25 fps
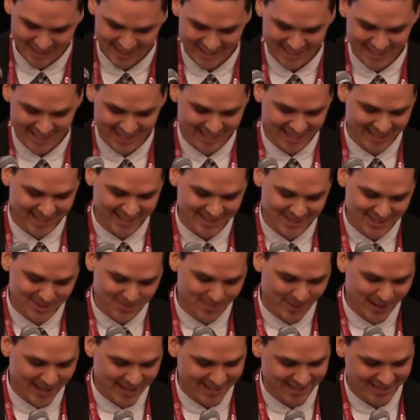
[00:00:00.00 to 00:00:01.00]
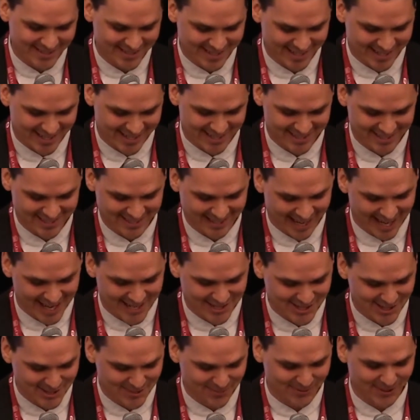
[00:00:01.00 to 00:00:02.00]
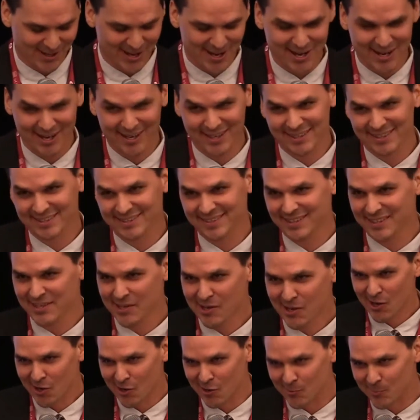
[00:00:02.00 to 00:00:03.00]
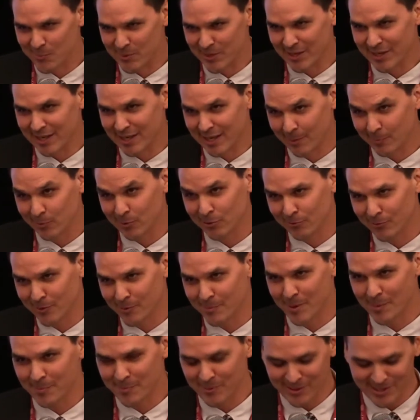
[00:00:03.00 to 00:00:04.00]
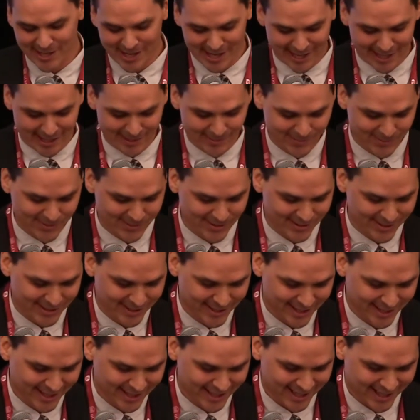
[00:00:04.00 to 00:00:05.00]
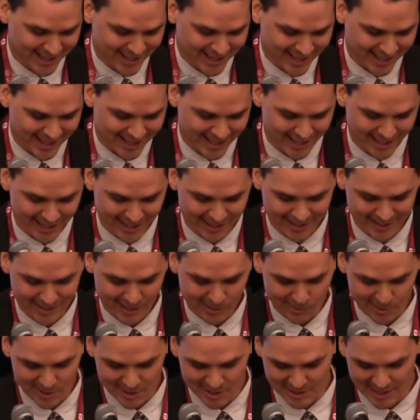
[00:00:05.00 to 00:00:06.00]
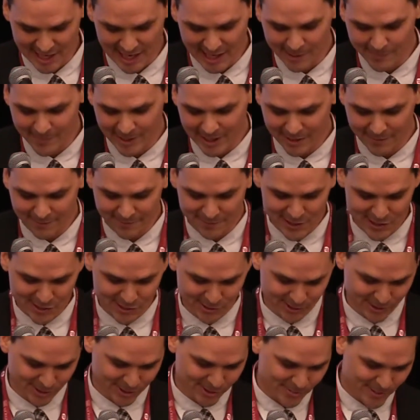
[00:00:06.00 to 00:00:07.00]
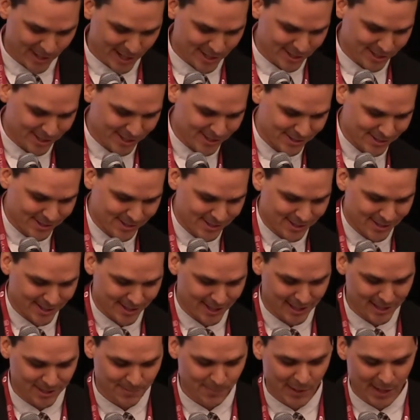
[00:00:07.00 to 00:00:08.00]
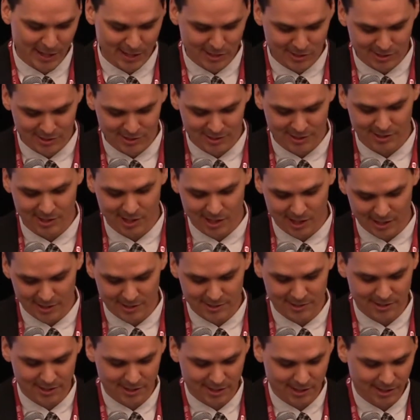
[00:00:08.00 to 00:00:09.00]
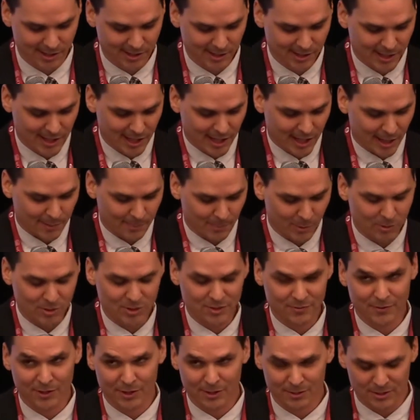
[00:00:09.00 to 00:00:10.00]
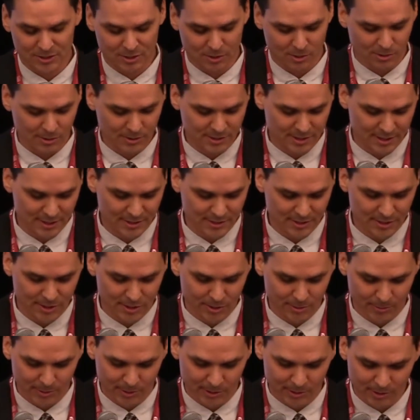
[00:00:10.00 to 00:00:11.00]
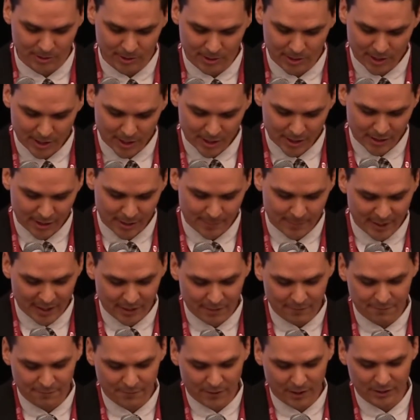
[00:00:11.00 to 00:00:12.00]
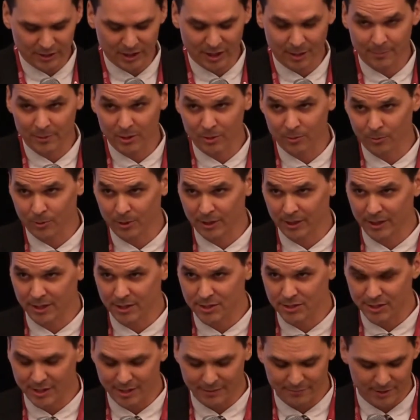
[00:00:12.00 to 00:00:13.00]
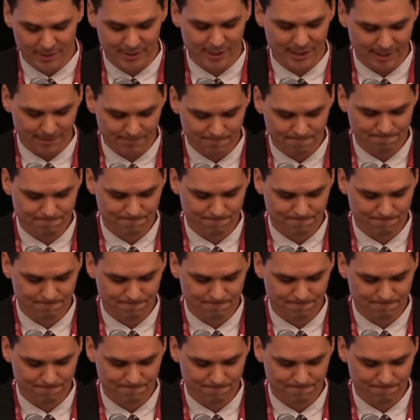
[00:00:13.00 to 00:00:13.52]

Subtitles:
Yeah, despite Scatch's flaws of being able to remember names, it was his animated facial expressions, his patience and honesty, and most of all, his cold sense of humor that made it fun coming to work each and every day.